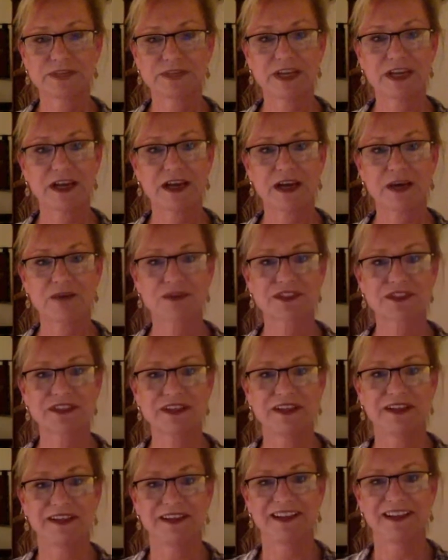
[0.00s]
Yeah, I was
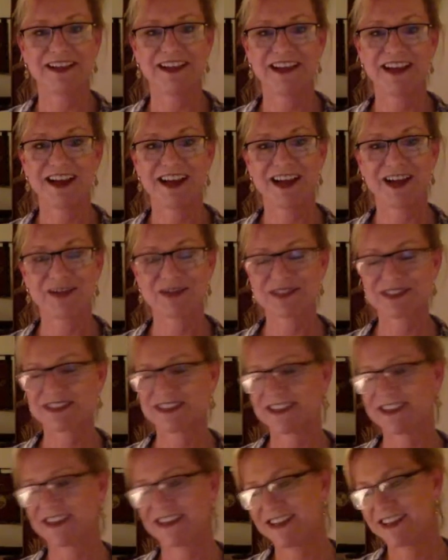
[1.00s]

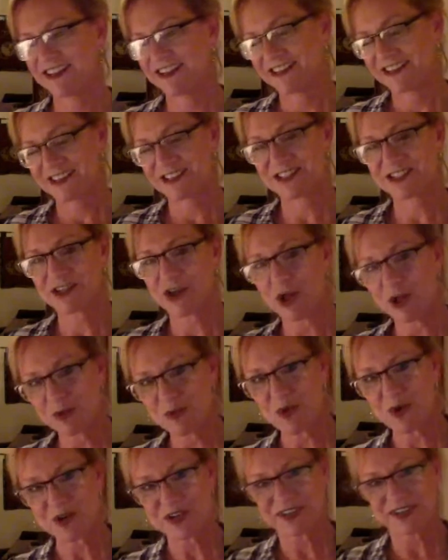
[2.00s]
the
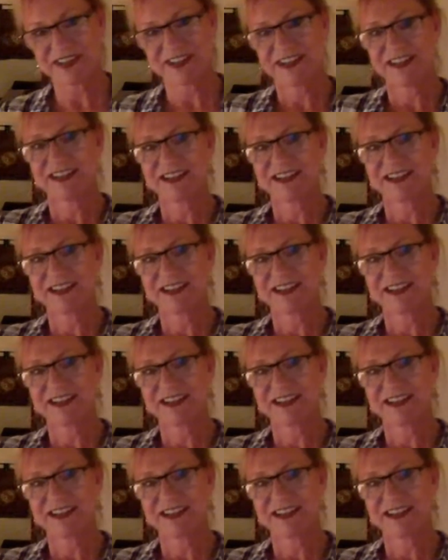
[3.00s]
stalwart,